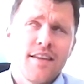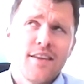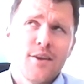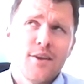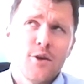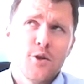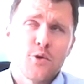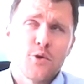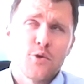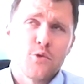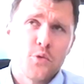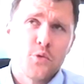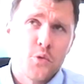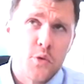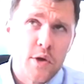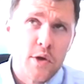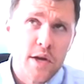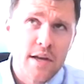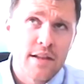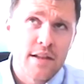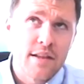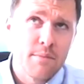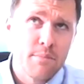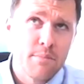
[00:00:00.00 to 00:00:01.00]
I killed a
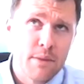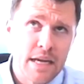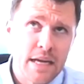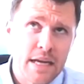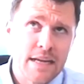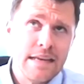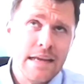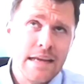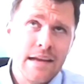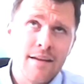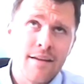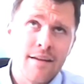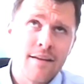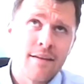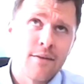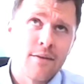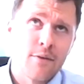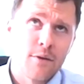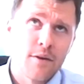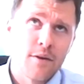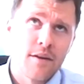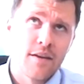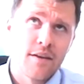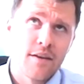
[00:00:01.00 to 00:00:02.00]
really big deer.
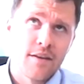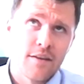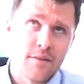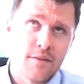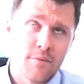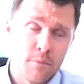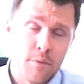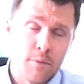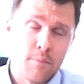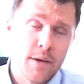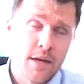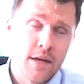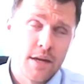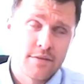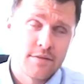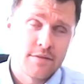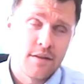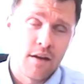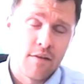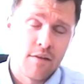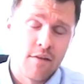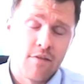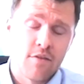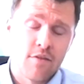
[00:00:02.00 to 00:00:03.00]
The biggest
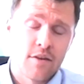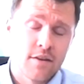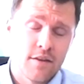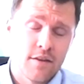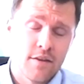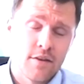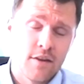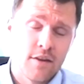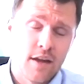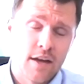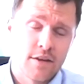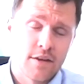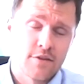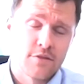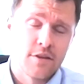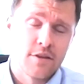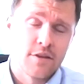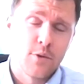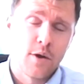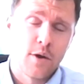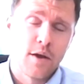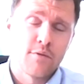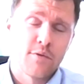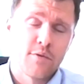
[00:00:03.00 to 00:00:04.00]
deer I've ever killed, actually,
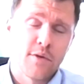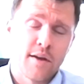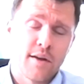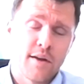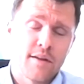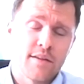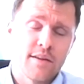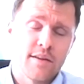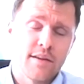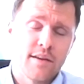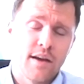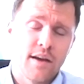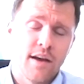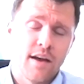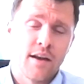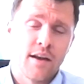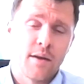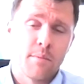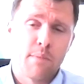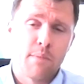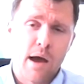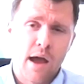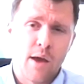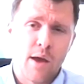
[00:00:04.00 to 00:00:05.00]
quite frankly, on
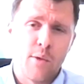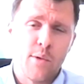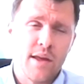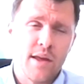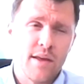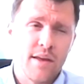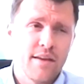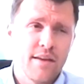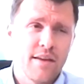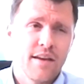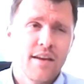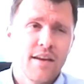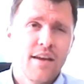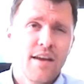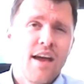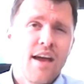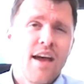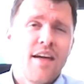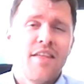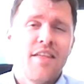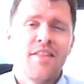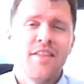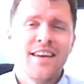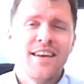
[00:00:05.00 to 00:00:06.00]
a bye week.
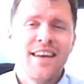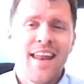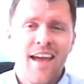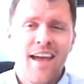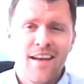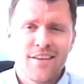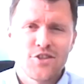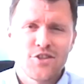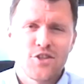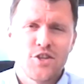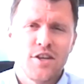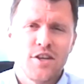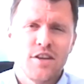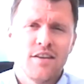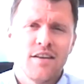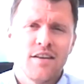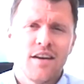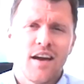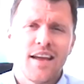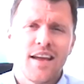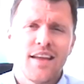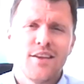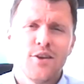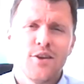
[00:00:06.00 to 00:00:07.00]
Then the next
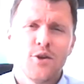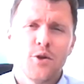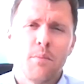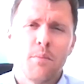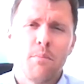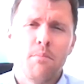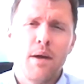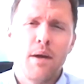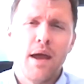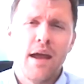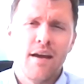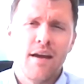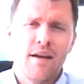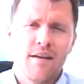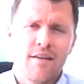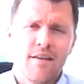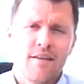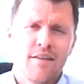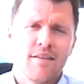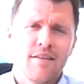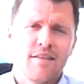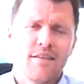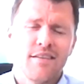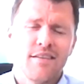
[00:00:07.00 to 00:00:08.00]
year, I killed a
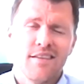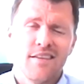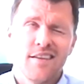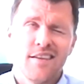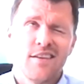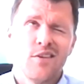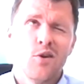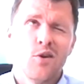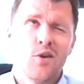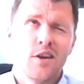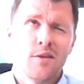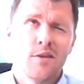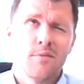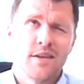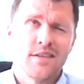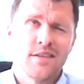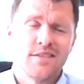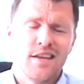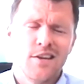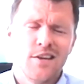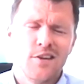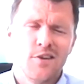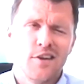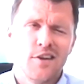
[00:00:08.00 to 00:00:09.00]
bear going into my
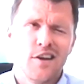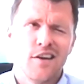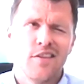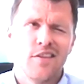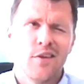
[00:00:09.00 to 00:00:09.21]
senior year.